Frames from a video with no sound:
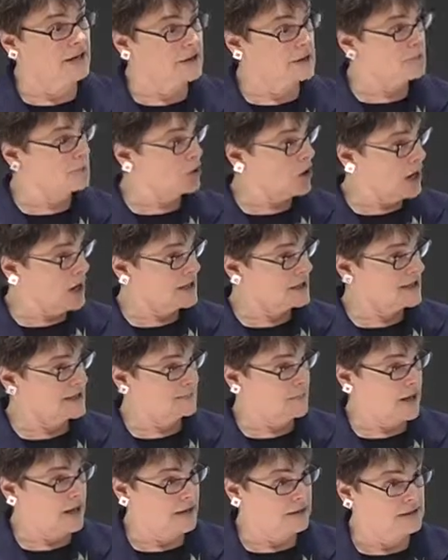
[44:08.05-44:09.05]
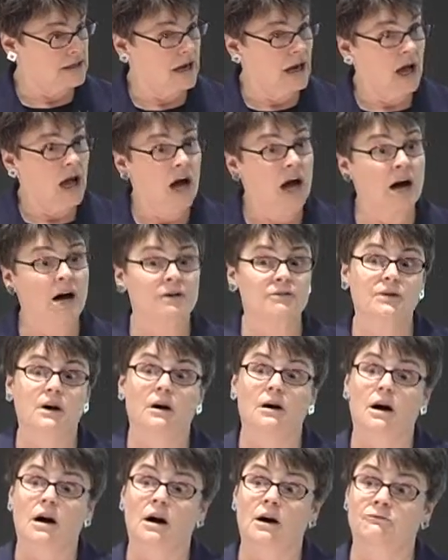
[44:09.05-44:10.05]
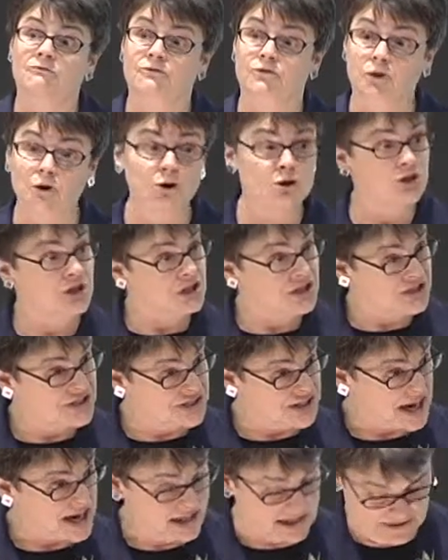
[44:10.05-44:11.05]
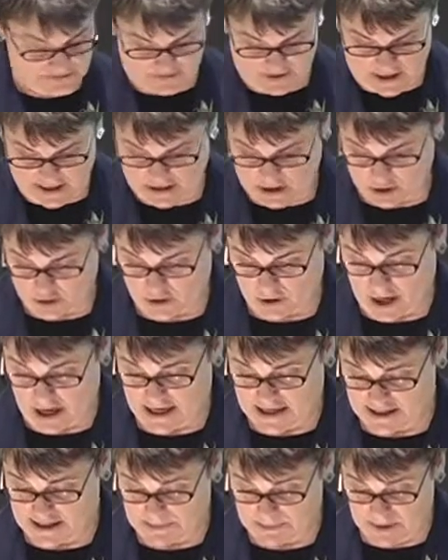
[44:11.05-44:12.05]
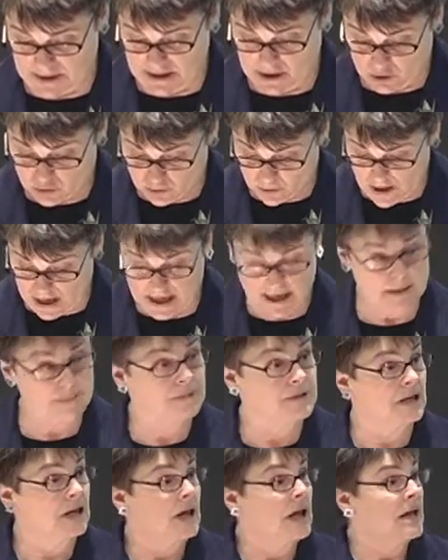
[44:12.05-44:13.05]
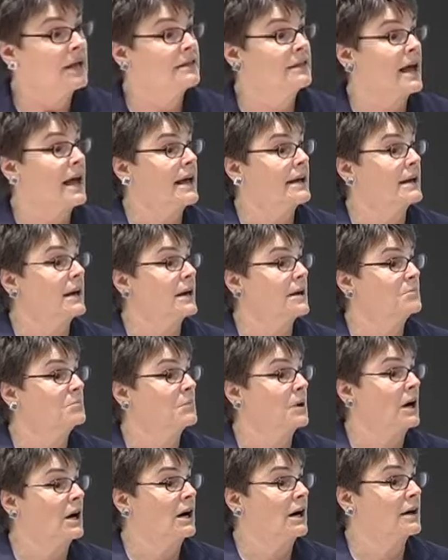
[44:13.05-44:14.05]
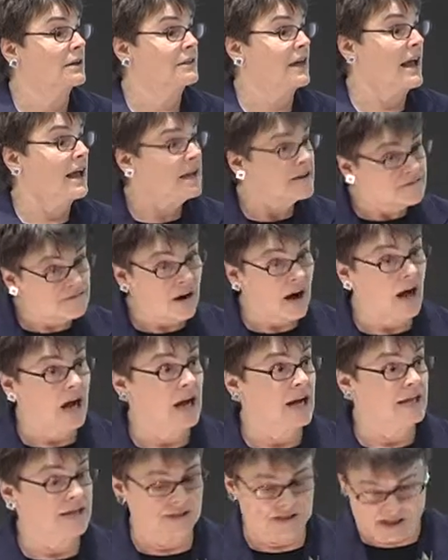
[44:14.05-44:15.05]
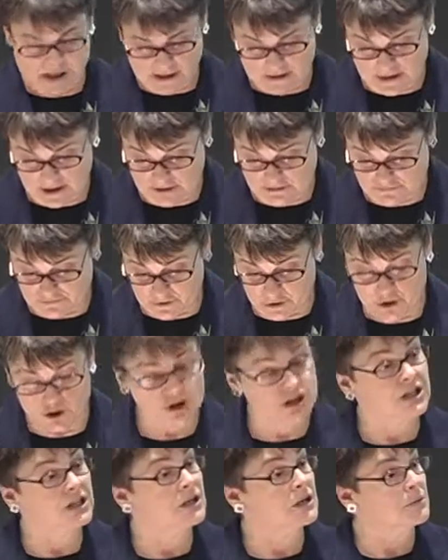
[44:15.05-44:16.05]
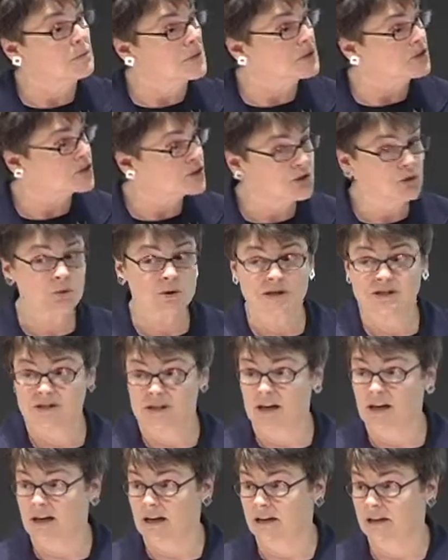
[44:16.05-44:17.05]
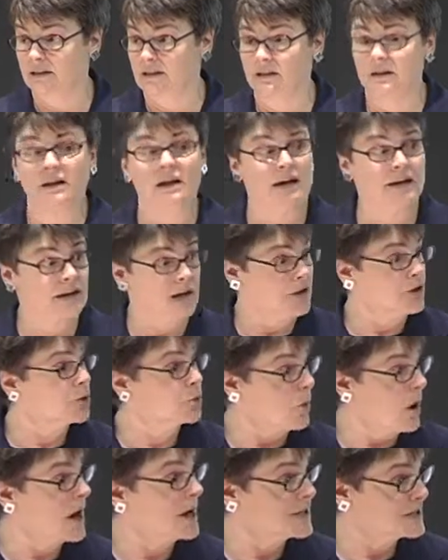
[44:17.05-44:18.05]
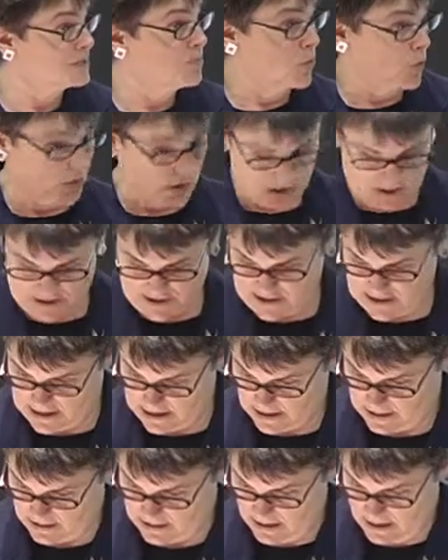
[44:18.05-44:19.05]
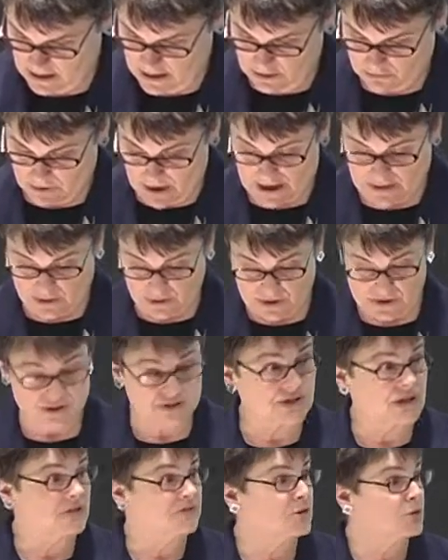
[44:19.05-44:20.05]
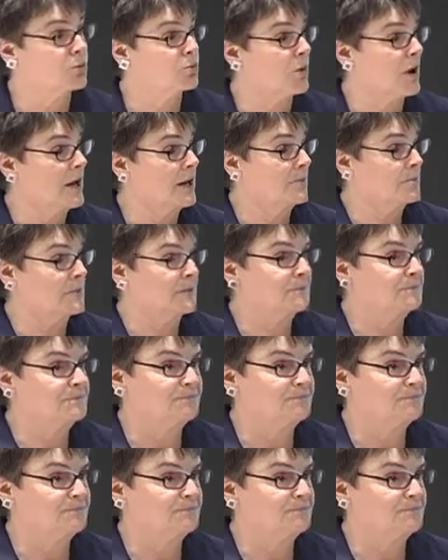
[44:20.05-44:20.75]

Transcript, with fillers: at the prospect of a, a virgin sanctified to Christ being raped that um, uh, they advised that a virgin commit suicide, an otherwise mortal sin, rather than suffer rape.